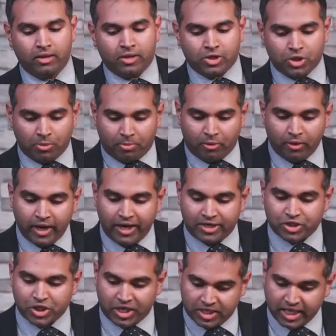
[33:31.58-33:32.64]
to
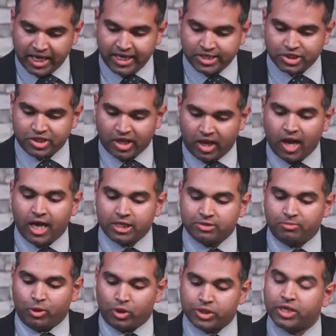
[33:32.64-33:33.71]
preach and teach the
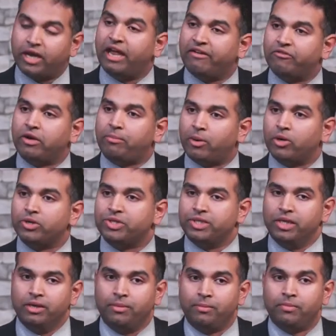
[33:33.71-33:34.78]
gospel to every
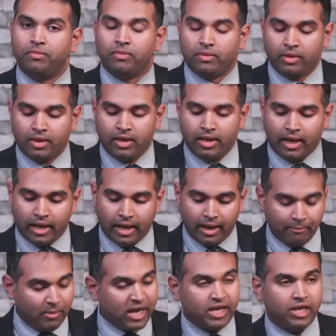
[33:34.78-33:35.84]
person, and
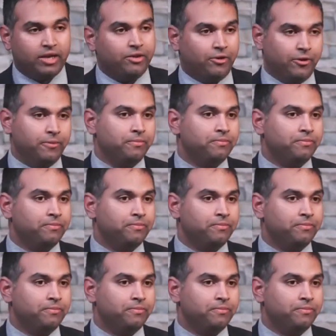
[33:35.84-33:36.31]
many other.